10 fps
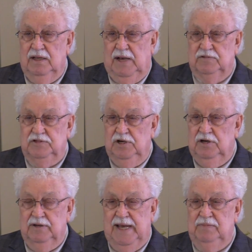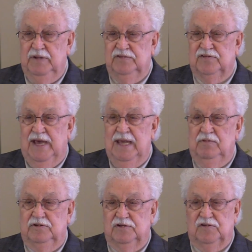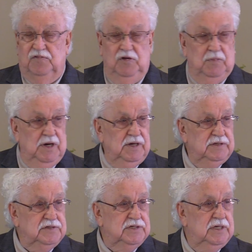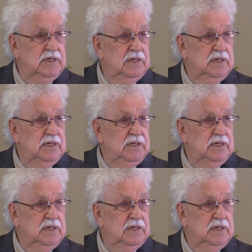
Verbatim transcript: I was young, hadn't been saved but just a few months.